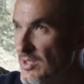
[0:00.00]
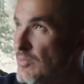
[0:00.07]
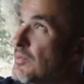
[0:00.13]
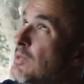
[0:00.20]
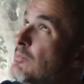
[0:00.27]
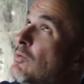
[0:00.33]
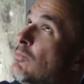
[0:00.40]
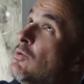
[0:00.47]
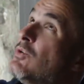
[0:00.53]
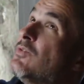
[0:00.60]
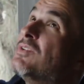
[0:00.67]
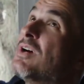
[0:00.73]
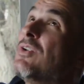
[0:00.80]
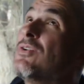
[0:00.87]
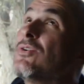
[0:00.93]
that people
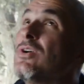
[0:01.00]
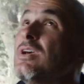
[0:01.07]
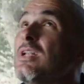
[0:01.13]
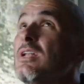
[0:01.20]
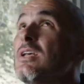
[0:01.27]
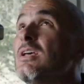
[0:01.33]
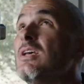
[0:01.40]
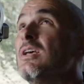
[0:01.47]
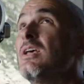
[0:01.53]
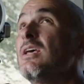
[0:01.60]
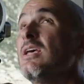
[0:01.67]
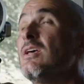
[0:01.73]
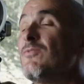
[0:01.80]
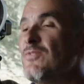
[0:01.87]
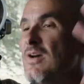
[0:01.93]
moved under it,
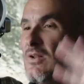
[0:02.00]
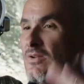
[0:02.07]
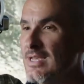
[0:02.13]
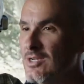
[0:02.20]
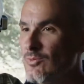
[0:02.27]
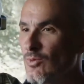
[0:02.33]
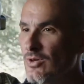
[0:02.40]
it felt like a